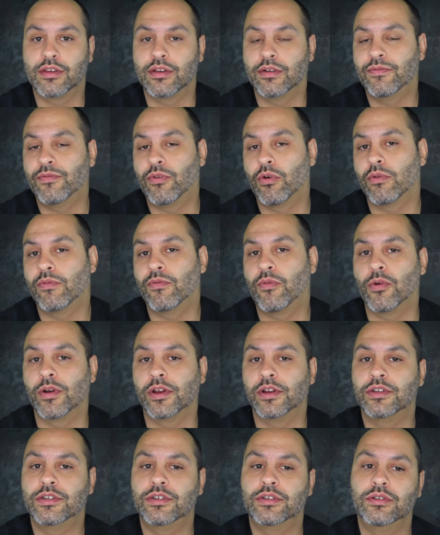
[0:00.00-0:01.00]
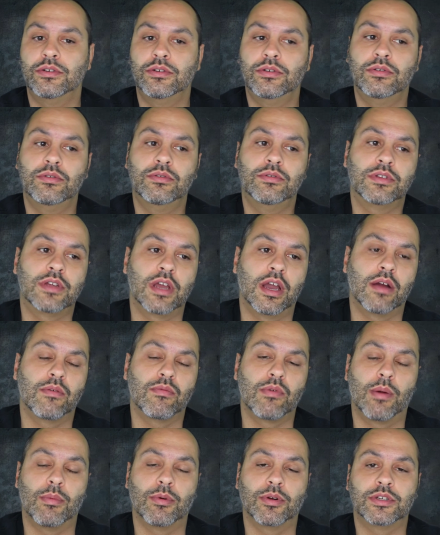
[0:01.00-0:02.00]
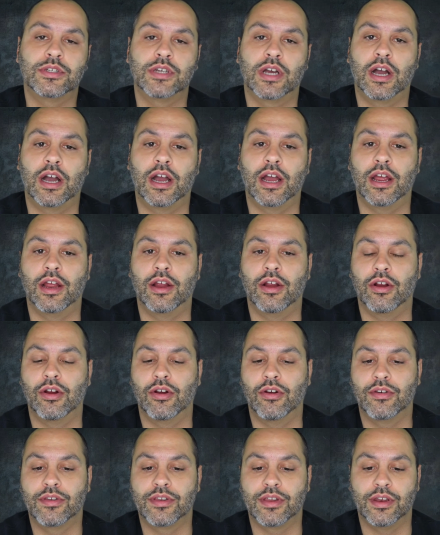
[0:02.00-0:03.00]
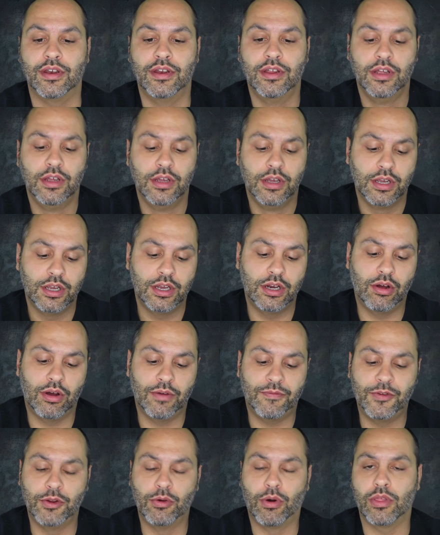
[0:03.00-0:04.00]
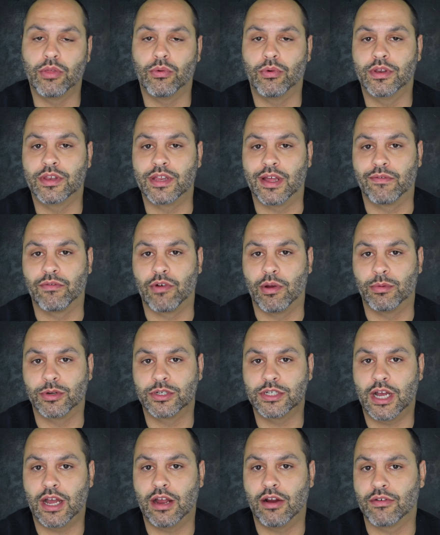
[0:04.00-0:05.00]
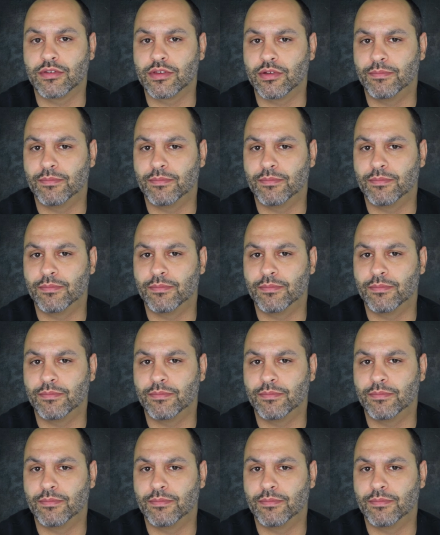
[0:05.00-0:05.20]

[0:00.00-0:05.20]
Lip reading: the 442's got rubber tires, and a few other ones have rubber tires.